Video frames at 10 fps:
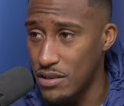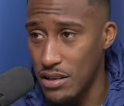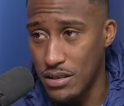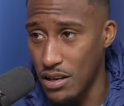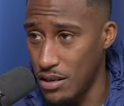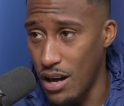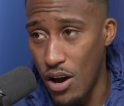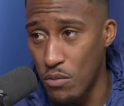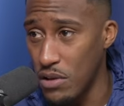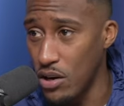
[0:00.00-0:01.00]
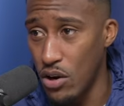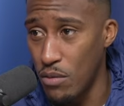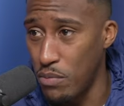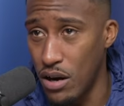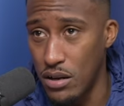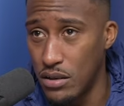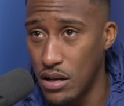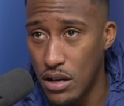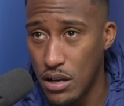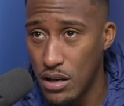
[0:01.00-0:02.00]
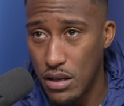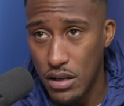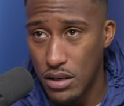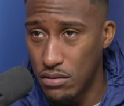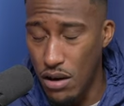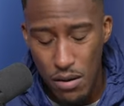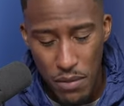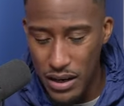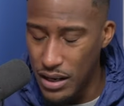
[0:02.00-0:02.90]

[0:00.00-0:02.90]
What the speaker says: is going to help me a lot, but, oh man,